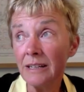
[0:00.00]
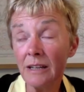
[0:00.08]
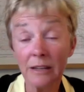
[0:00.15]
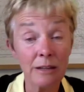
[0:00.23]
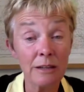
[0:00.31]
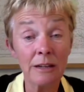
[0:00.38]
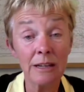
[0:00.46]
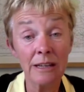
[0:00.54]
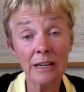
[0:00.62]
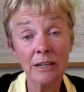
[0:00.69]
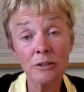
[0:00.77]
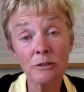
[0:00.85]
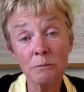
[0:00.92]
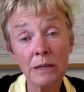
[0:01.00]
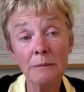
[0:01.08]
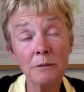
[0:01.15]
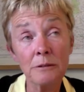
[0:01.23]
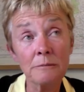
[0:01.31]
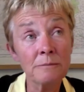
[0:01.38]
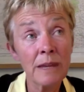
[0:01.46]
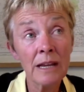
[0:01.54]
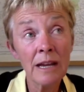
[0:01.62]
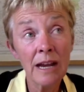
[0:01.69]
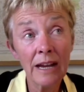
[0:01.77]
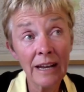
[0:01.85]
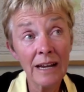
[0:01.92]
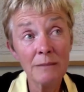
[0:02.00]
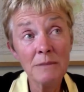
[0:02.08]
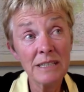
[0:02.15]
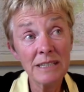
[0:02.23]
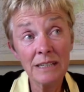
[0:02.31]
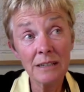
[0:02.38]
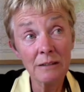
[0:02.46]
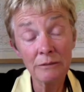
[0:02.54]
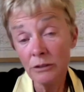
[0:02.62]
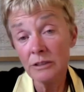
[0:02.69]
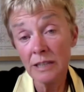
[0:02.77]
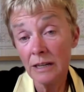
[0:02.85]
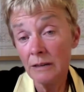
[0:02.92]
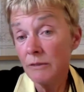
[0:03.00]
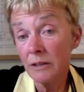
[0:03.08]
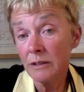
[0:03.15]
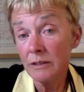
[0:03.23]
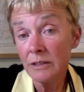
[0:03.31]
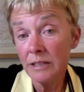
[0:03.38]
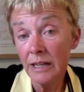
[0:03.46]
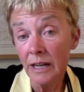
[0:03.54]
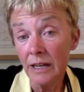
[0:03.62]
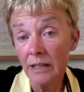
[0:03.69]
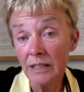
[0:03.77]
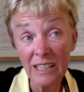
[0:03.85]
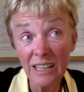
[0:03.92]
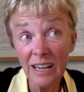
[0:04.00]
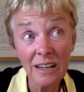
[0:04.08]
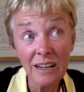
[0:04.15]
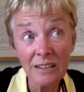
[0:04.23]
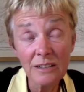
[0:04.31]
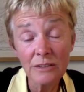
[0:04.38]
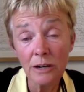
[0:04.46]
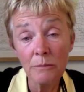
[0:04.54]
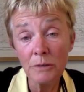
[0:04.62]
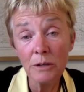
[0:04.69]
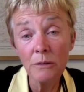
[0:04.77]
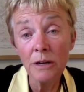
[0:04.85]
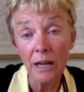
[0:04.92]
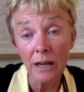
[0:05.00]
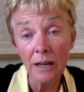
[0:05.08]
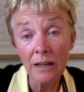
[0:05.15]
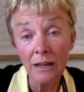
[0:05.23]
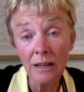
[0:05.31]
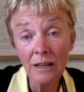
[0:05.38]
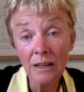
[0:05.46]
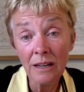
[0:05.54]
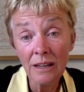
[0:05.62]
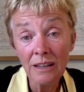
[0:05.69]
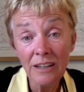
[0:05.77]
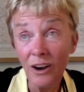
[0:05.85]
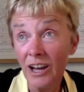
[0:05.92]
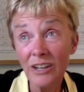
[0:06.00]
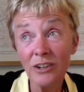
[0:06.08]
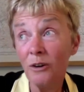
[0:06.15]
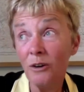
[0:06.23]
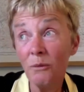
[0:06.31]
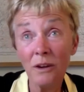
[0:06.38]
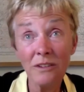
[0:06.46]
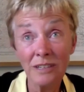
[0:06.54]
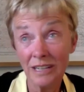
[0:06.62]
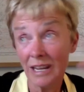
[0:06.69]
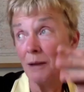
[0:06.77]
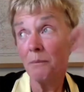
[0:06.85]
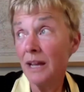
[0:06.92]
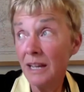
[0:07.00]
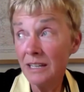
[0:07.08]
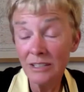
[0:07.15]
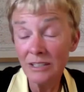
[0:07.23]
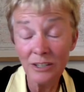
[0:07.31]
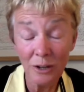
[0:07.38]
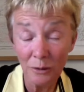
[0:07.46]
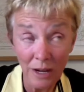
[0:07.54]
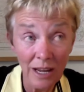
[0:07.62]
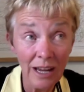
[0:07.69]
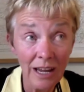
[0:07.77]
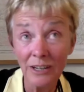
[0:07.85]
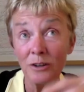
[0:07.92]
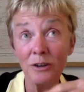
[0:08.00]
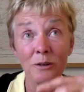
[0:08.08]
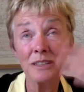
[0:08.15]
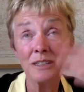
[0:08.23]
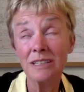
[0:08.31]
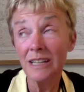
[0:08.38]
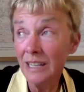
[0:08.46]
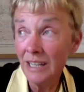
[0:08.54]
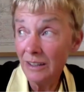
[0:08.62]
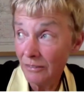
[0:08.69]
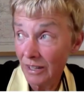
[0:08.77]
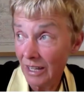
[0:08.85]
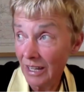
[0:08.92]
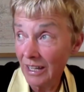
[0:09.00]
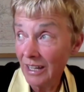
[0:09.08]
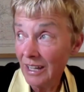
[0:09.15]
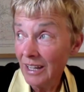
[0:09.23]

are the actual people. And I'm still a full-time volunteer because I can't stop doing it. You know, I don't want to get paid to do it, and I don't want to leave it,